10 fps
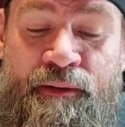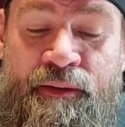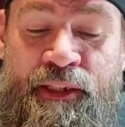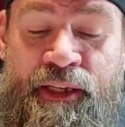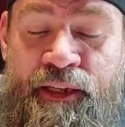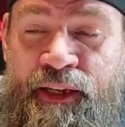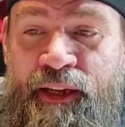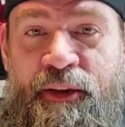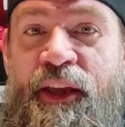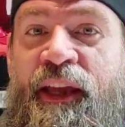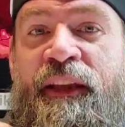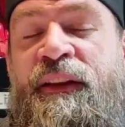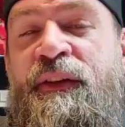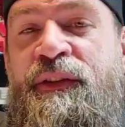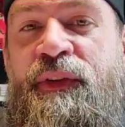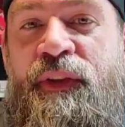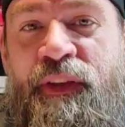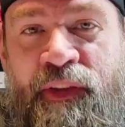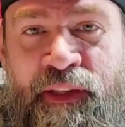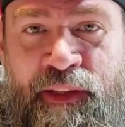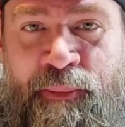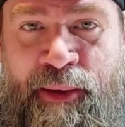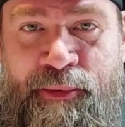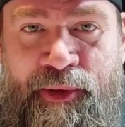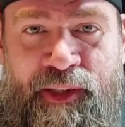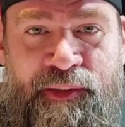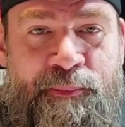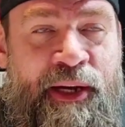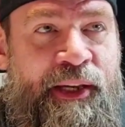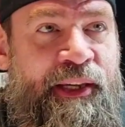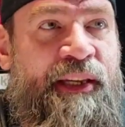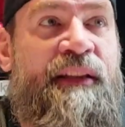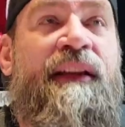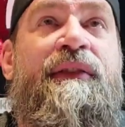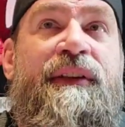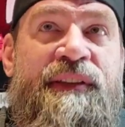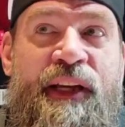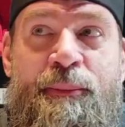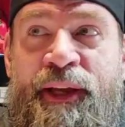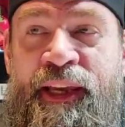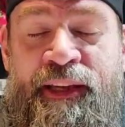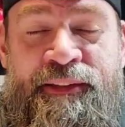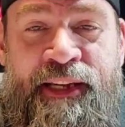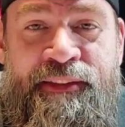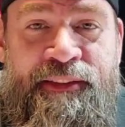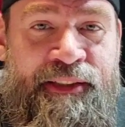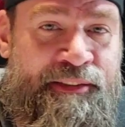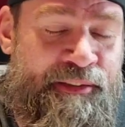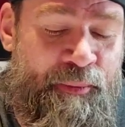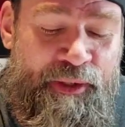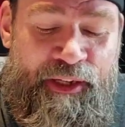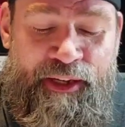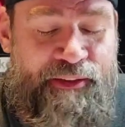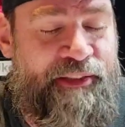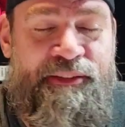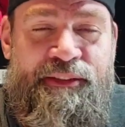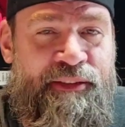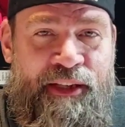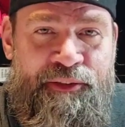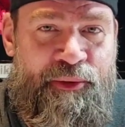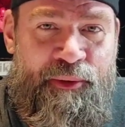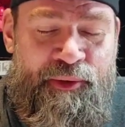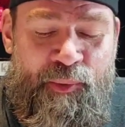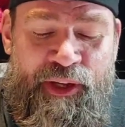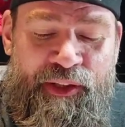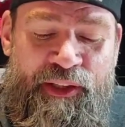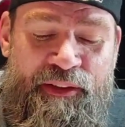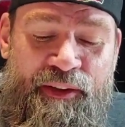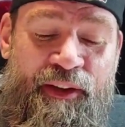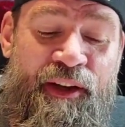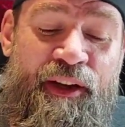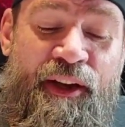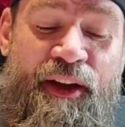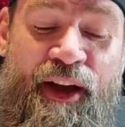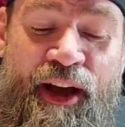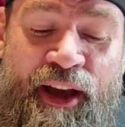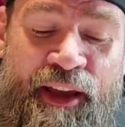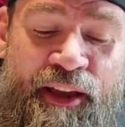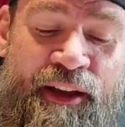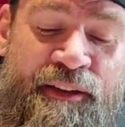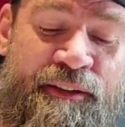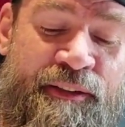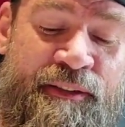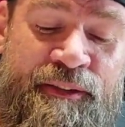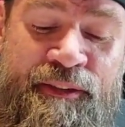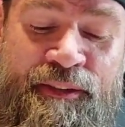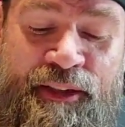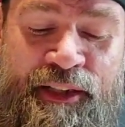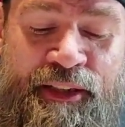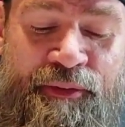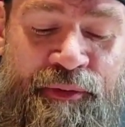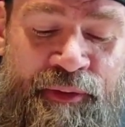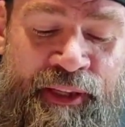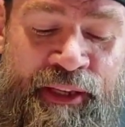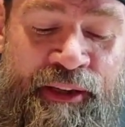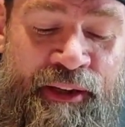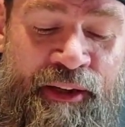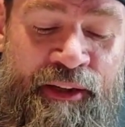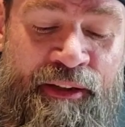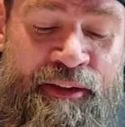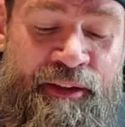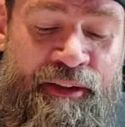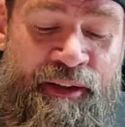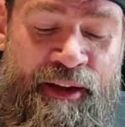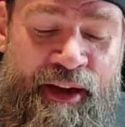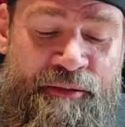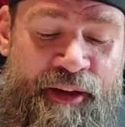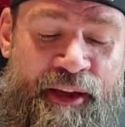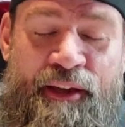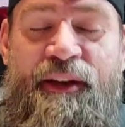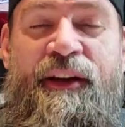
the and those of you that think that maybe because my heat level is up, I can't taste things and whatnot, that's not true as well either. I uh, I definitely have a